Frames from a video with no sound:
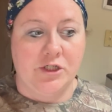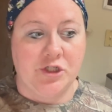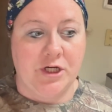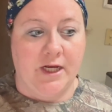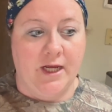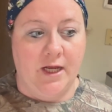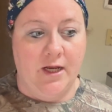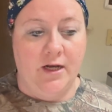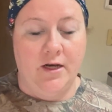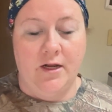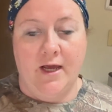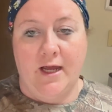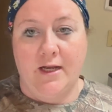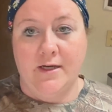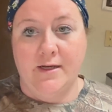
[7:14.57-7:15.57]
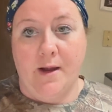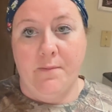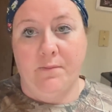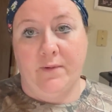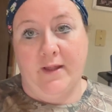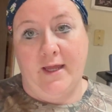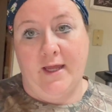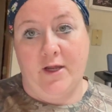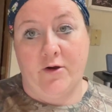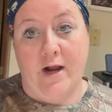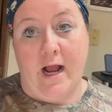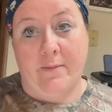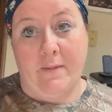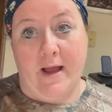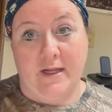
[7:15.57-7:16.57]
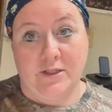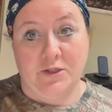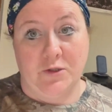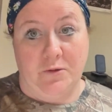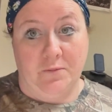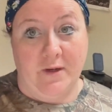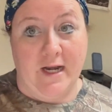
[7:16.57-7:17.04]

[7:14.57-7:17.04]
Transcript: chicken and dumpling crock pot soup.